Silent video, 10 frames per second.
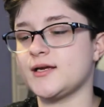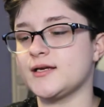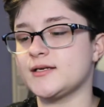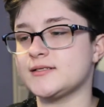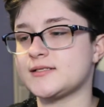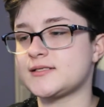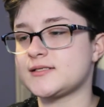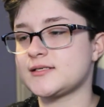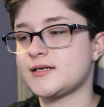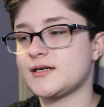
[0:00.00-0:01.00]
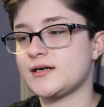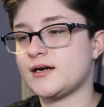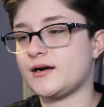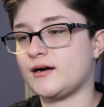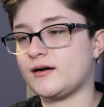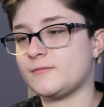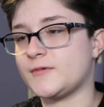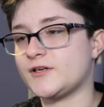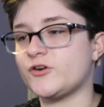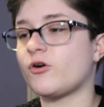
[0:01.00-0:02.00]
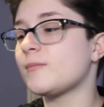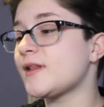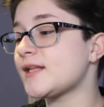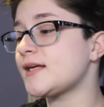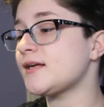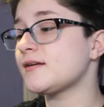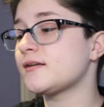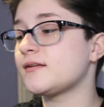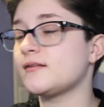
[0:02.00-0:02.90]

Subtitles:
is normally,